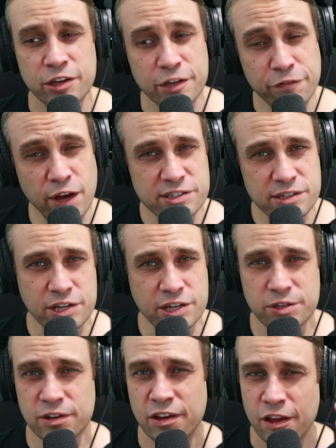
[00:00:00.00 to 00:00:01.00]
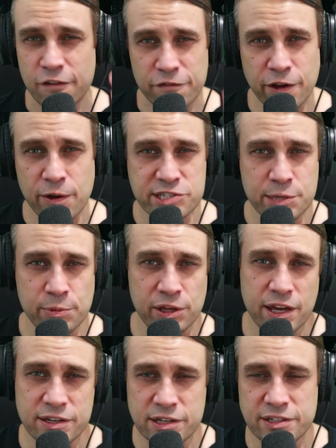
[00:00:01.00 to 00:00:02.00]
Device detection, very similar.
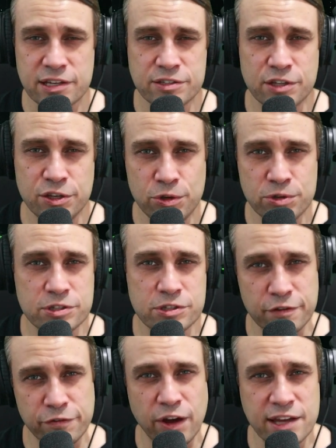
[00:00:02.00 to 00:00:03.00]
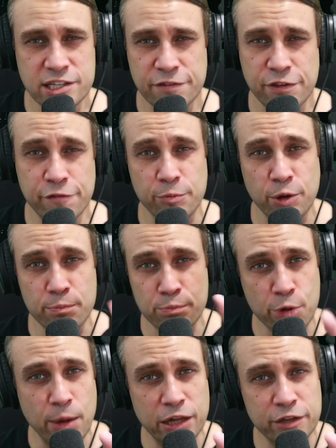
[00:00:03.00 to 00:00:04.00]
It detects the user's device. If they're from a
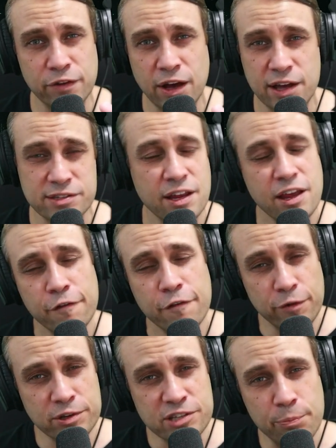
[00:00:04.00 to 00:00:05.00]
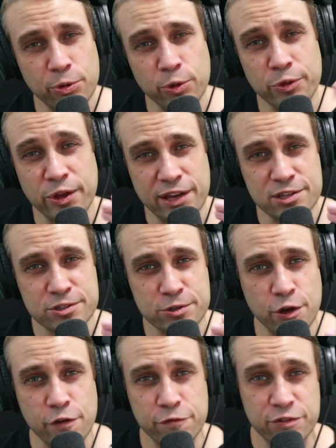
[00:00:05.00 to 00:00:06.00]
mobile device, for example, they'll get
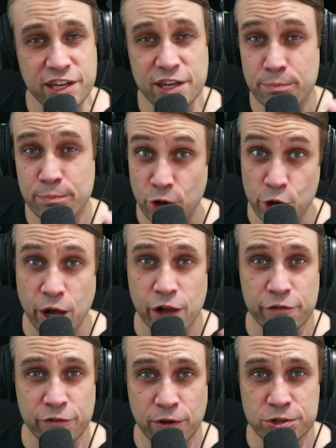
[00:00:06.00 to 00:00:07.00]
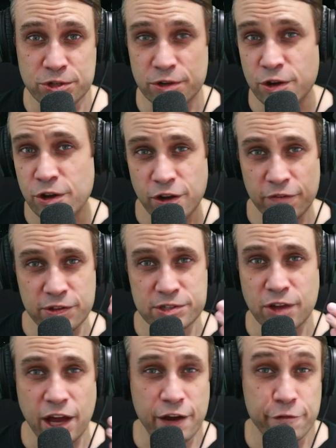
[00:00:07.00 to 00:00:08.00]
served the mobile version of the
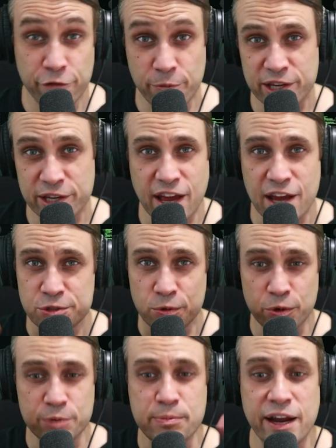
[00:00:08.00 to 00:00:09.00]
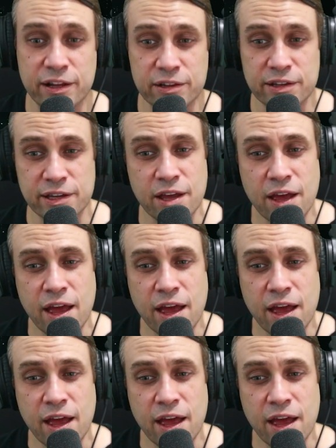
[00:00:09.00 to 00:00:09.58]
site from the cache automatically.